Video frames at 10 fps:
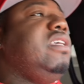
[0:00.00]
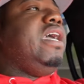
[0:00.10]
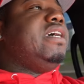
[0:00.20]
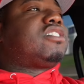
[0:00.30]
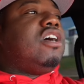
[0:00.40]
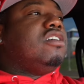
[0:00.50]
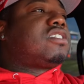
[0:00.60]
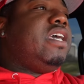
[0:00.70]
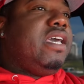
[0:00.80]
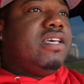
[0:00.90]
Yeah,
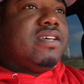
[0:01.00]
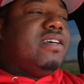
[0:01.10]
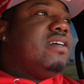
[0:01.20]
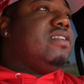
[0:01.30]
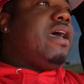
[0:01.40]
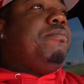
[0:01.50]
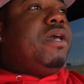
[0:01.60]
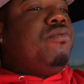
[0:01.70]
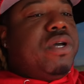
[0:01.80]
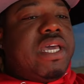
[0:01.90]
Sirski. That
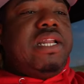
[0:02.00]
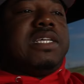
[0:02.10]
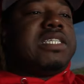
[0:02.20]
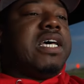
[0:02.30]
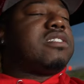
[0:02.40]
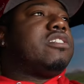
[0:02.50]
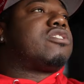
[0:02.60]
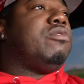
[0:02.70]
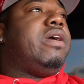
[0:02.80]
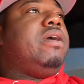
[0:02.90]
means we getting the Tesla
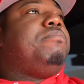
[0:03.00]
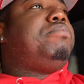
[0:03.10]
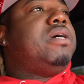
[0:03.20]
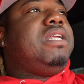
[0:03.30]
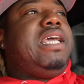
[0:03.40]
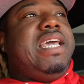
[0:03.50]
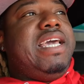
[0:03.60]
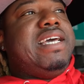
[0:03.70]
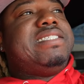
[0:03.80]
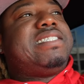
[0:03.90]
screen put
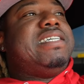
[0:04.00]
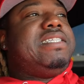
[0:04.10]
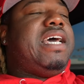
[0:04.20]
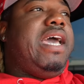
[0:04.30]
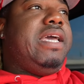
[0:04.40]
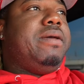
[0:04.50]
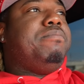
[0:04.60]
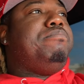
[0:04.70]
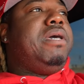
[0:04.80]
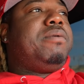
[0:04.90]
in today.
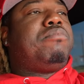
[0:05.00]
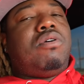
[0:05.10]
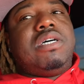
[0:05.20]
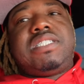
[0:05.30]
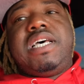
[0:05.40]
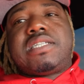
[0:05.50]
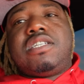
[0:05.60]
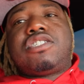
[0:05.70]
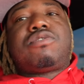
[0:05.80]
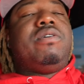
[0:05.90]
Big boy
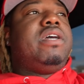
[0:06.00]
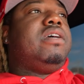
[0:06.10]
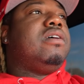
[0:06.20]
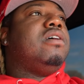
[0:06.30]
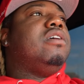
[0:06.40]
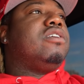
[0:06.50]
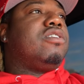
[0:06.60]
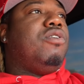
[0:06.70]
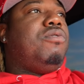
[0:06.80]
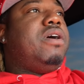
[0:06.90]
Tesla screen
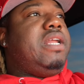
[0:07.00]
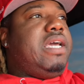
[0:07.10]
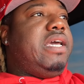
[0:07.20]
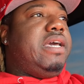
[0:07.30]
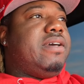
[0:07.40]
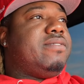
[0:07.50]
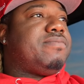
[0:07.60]
going in